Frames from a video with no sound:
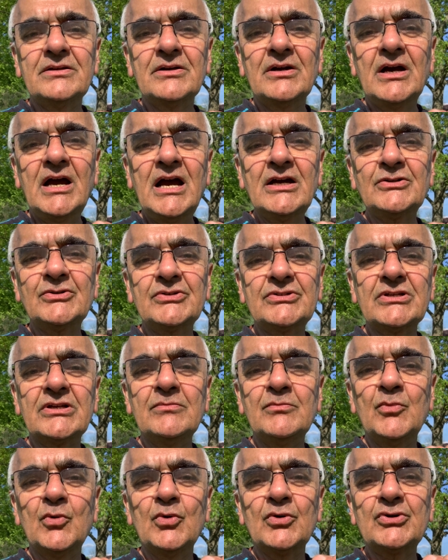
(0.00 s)
hydrogen
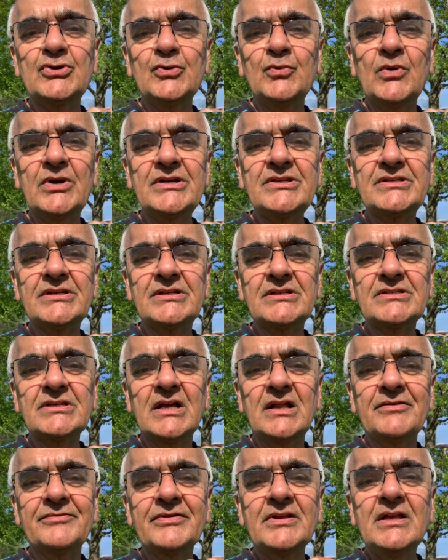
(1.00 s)
more towards
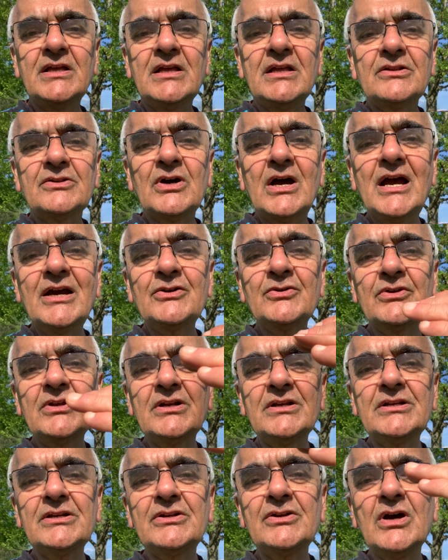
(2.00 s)
itself. The
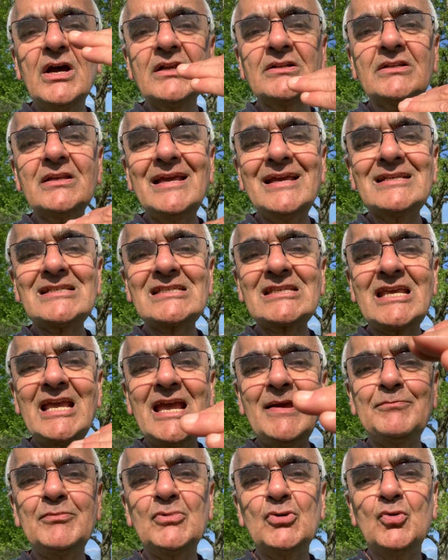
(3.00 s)
hydrogen did not
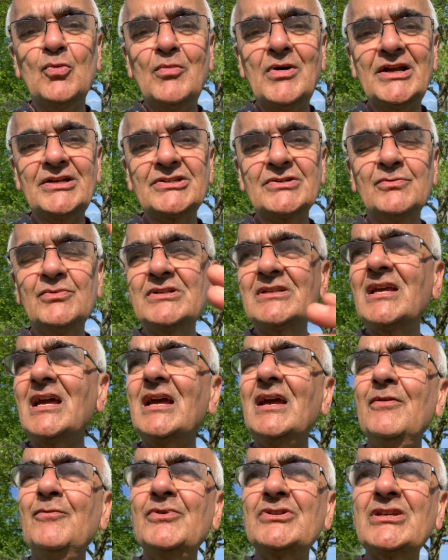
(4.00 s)
escape too much,
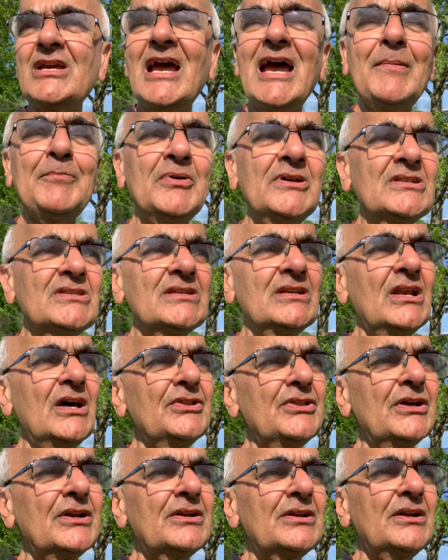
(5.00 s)
which happens in
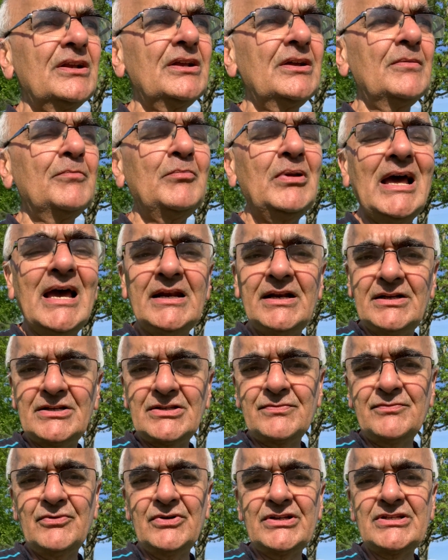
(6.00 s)
other planets,
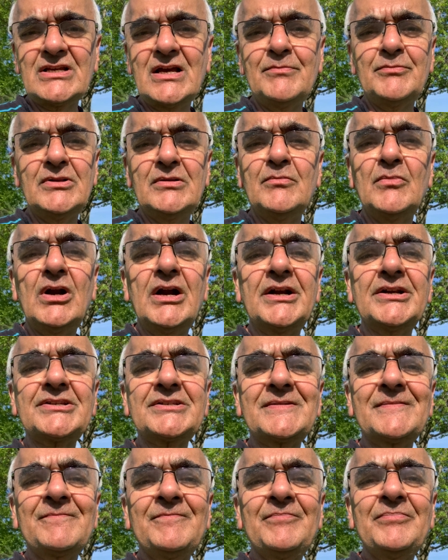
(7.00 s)
for example, Mars.
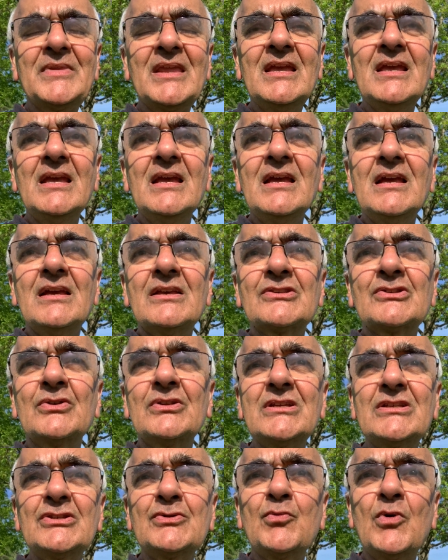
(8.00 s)
So
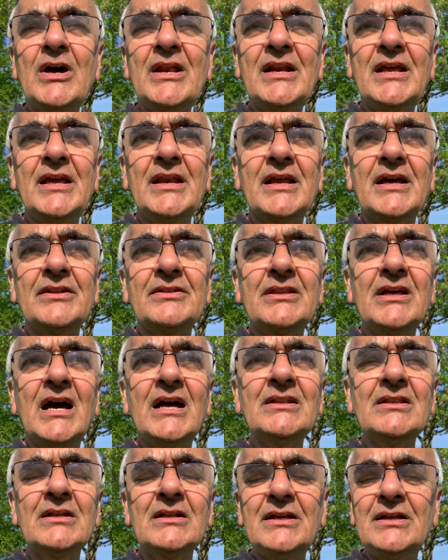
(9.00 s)
this is one area. The
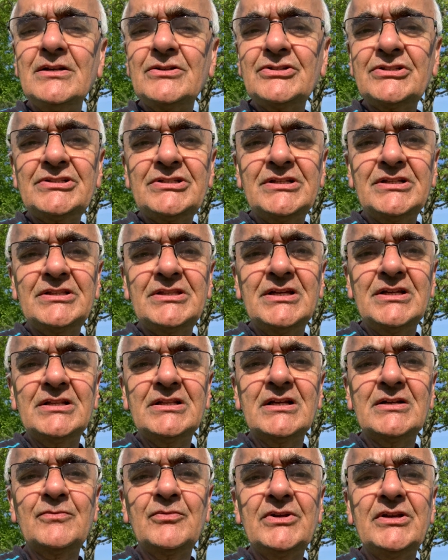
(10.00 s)
other interesting thing
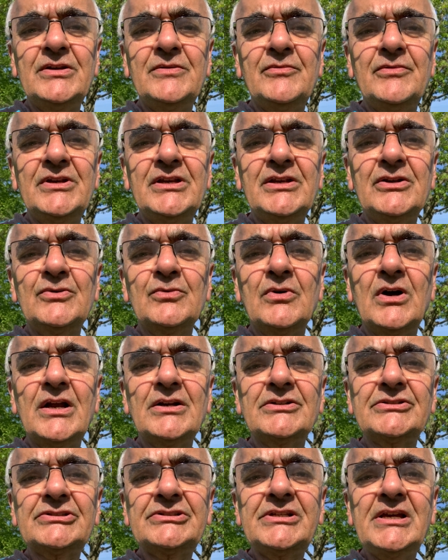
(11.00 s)
that we need to
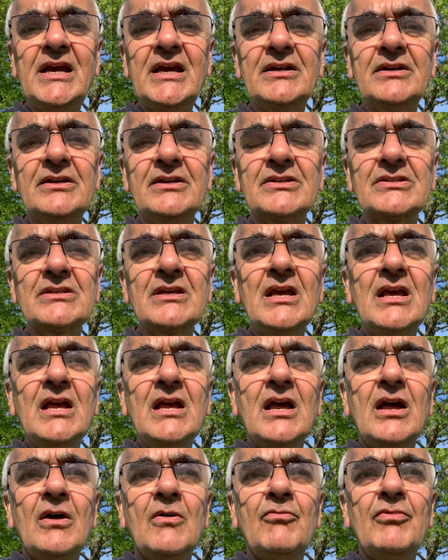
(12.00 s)
understand is
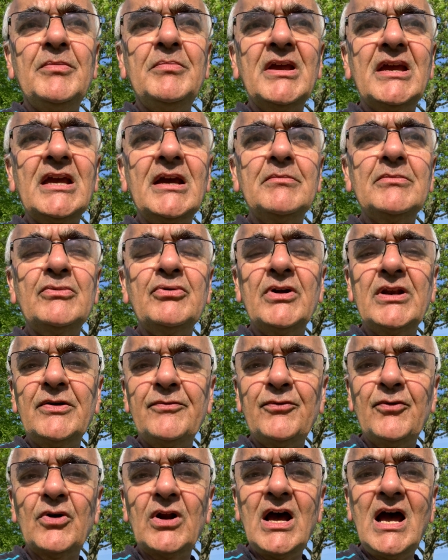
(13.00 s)
we became
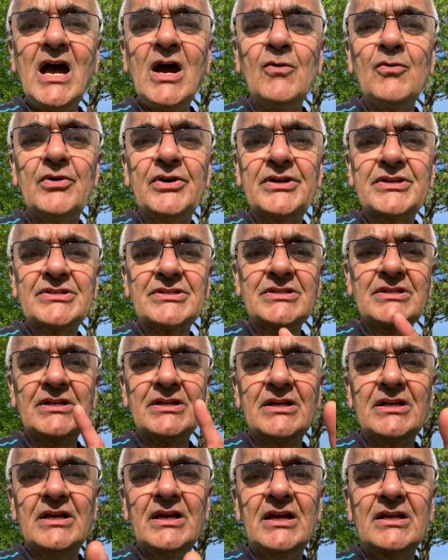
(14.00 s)
24 hours
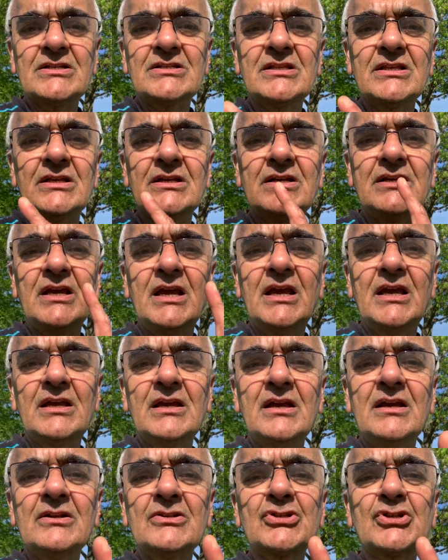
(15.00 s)
as the day.
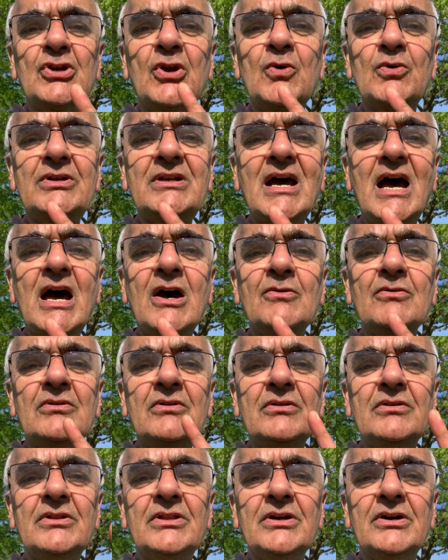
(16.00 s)
It slowed
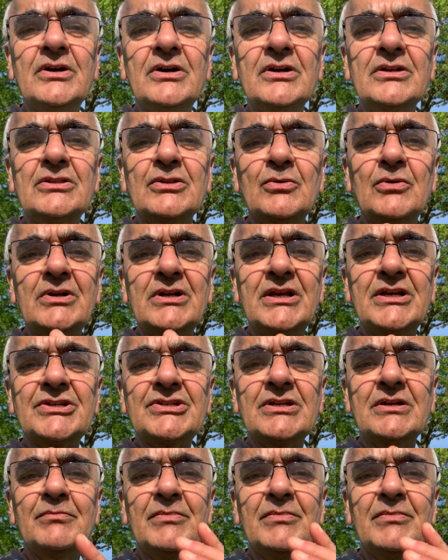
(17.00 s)
down the earth rotation